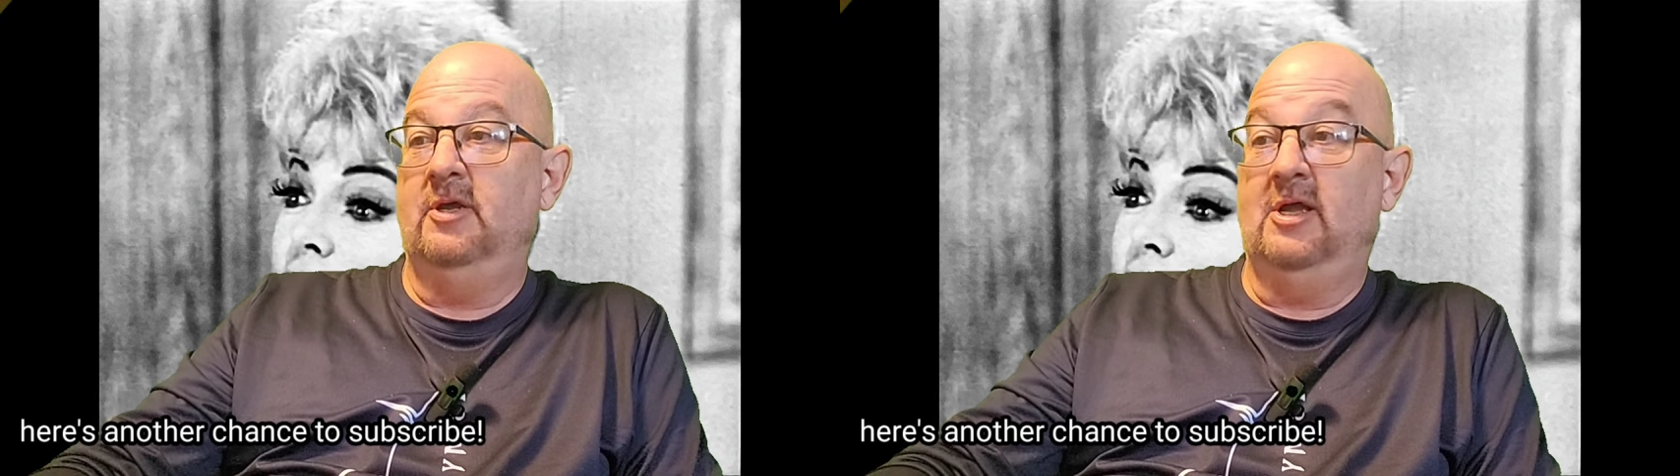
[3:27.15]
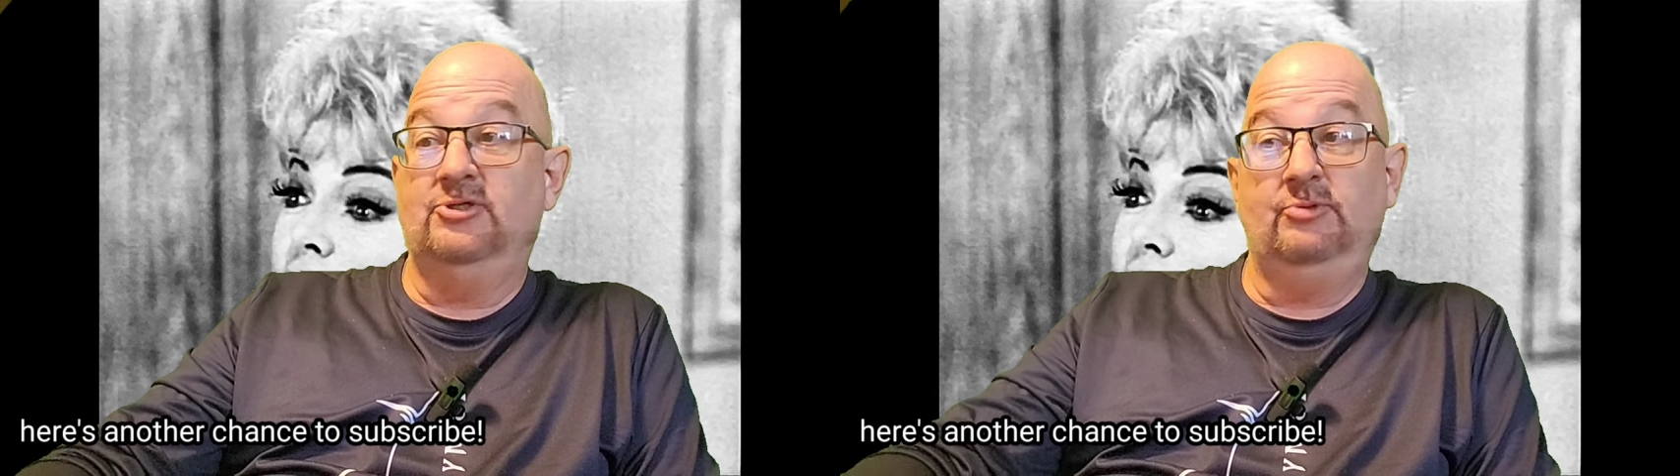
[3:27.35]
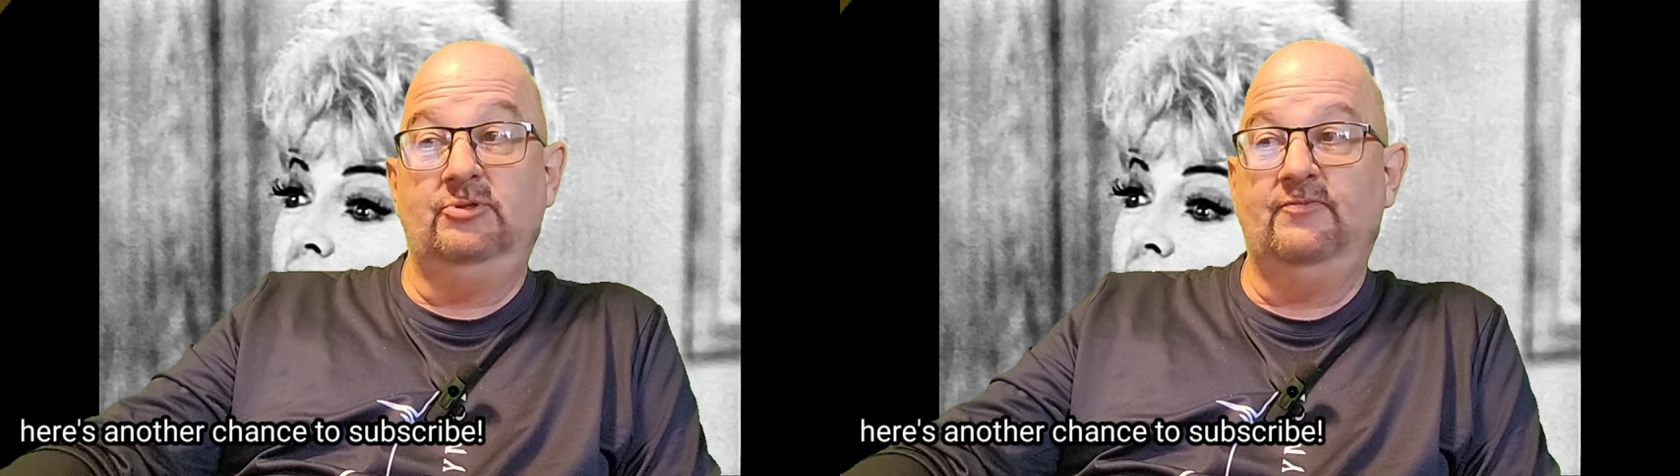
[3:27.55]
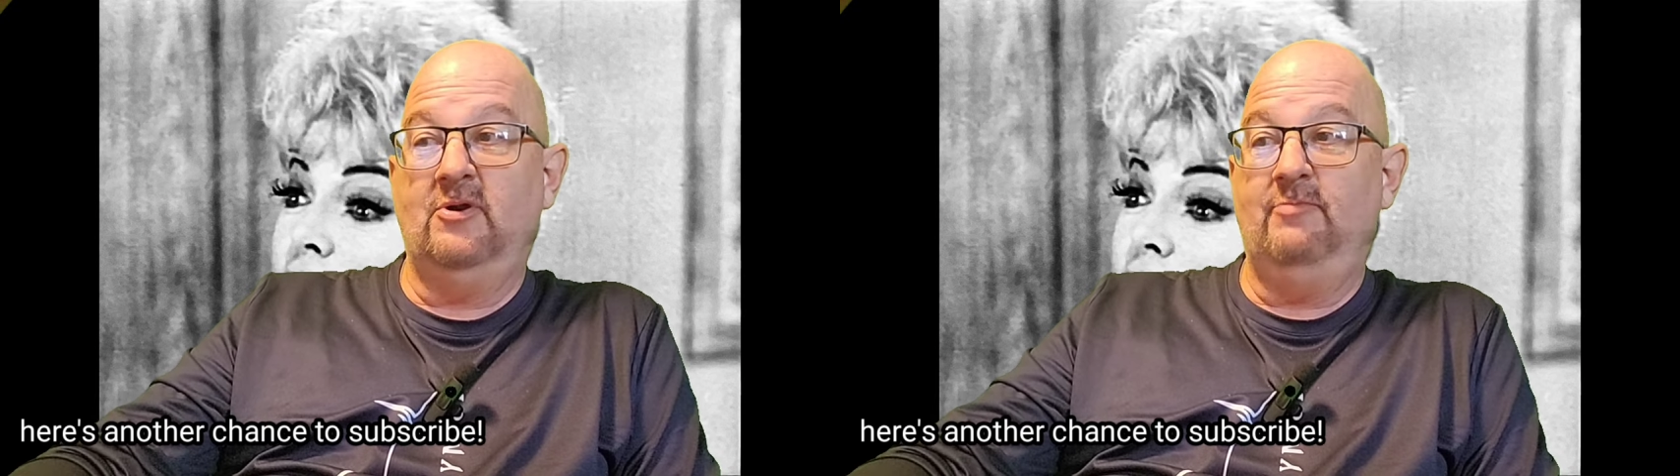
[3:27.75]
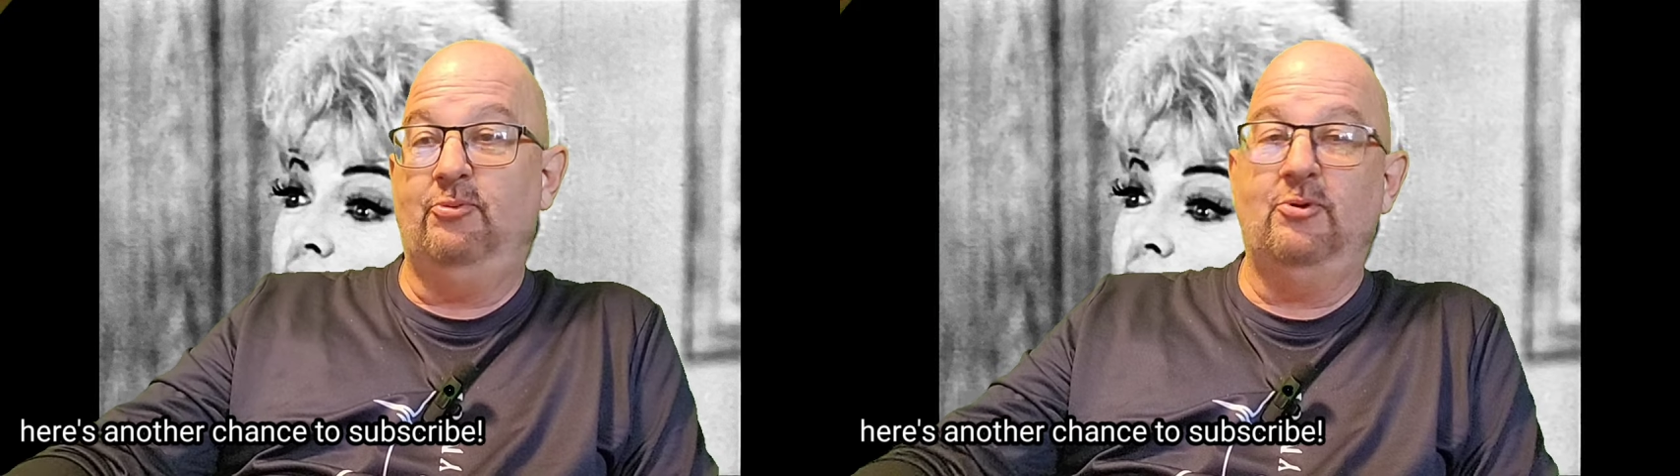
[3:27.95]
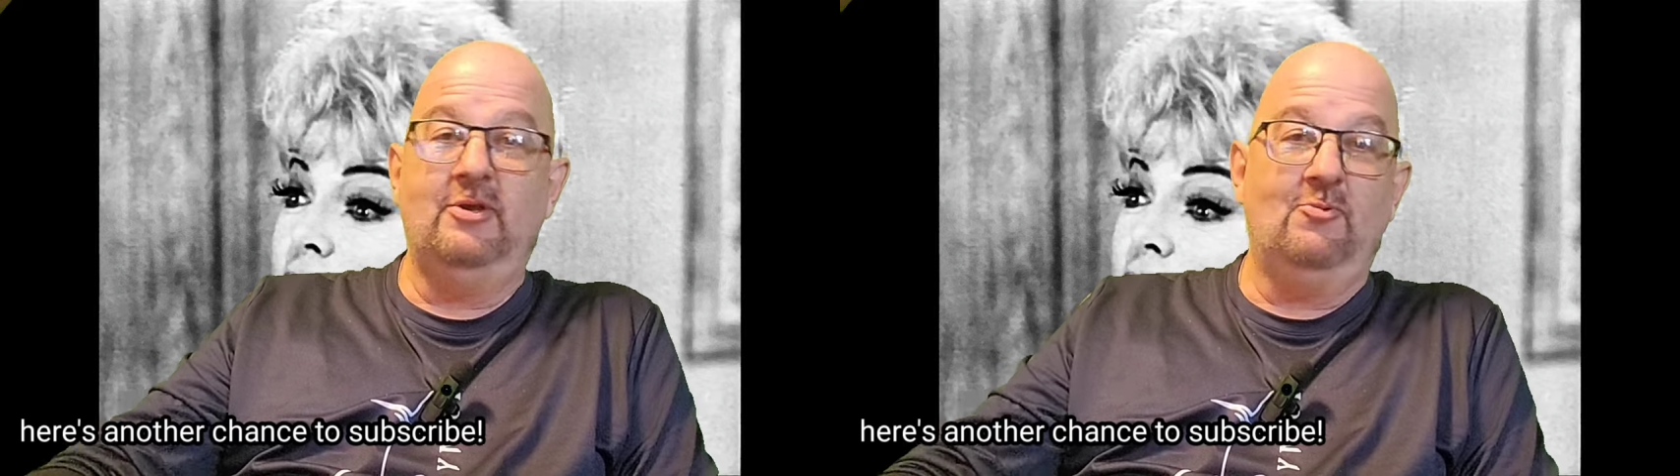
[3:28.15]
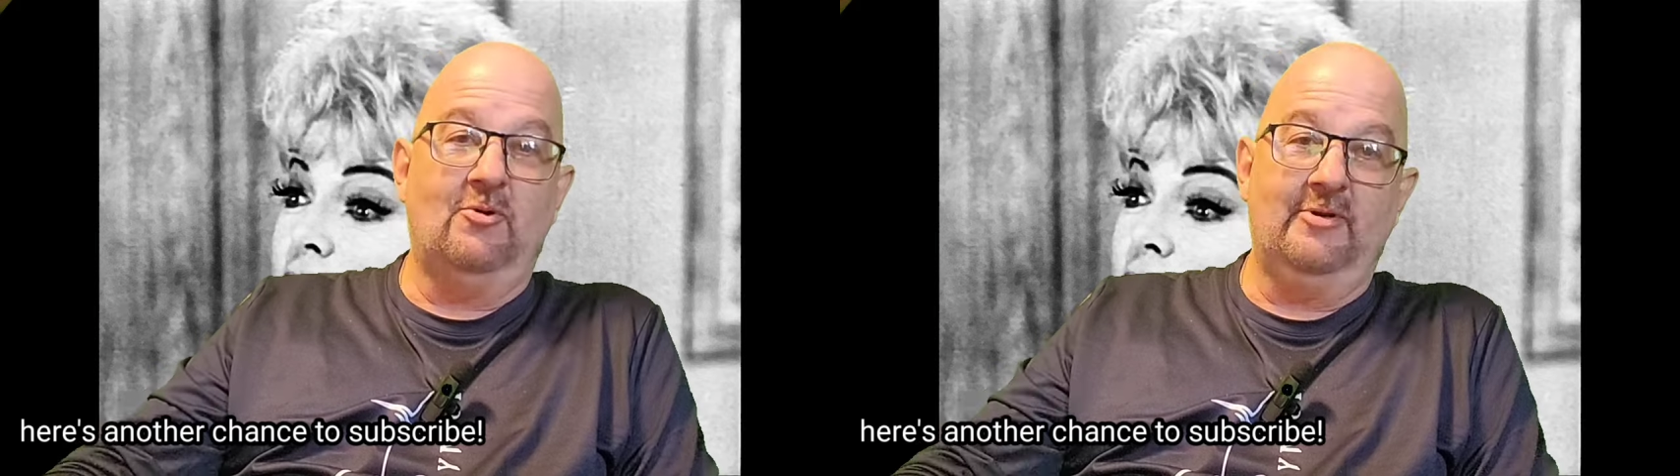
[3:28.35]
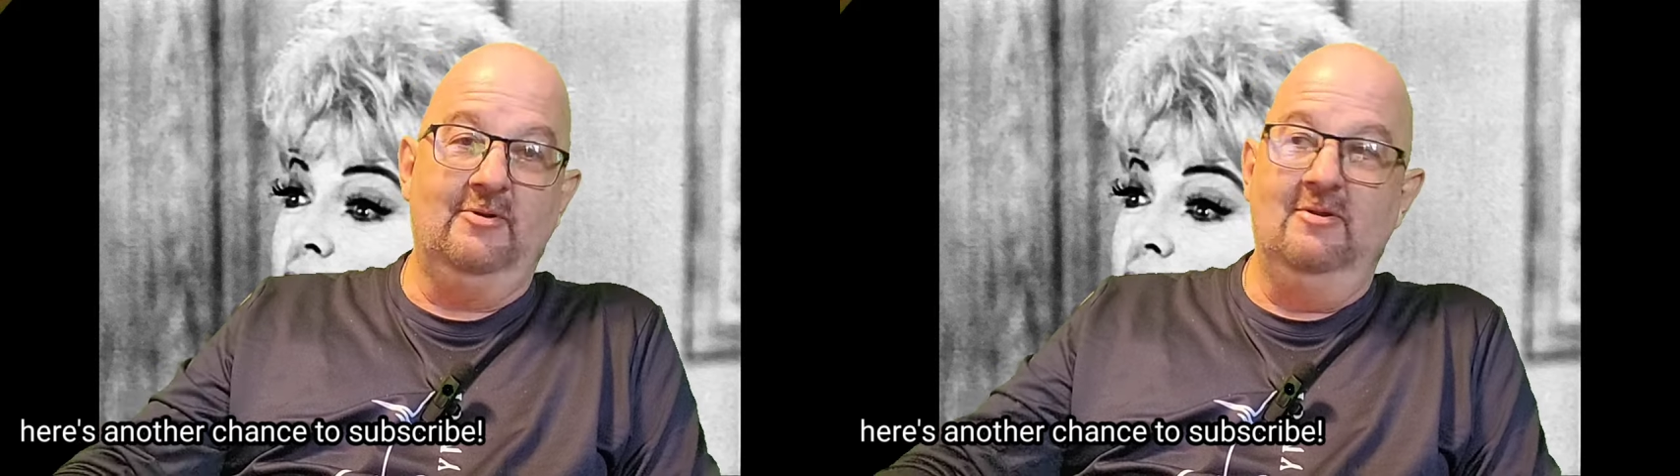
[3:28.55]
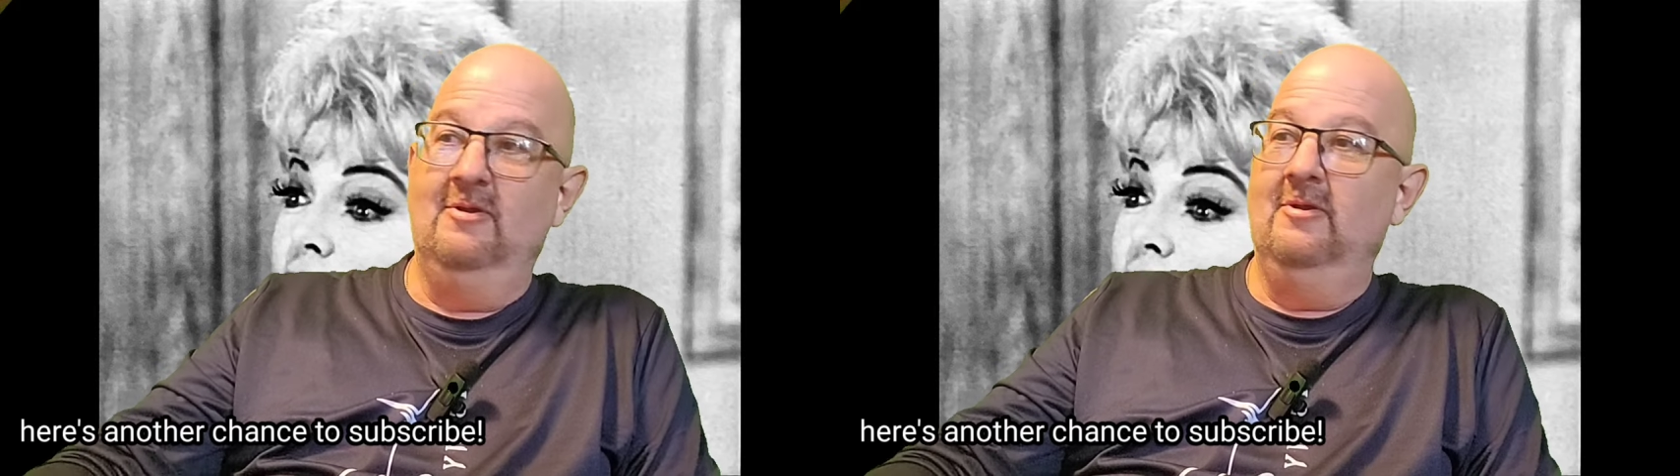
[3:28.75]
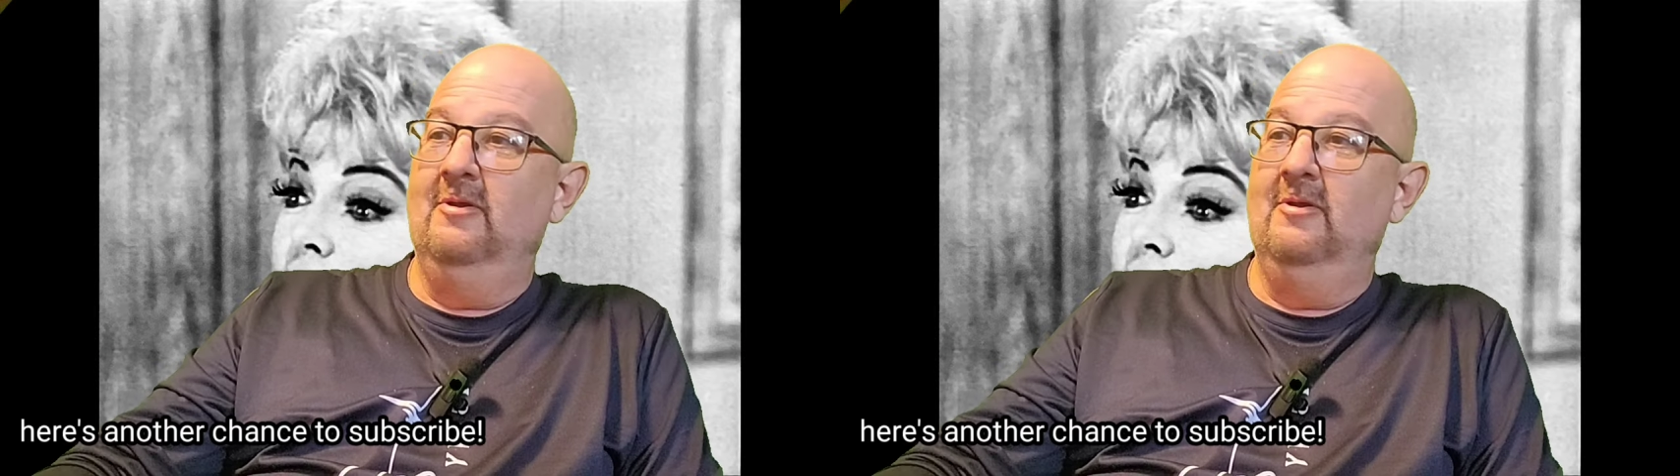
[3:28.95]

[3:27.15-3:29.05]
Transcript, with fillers: and uh, she was a very pretty woman,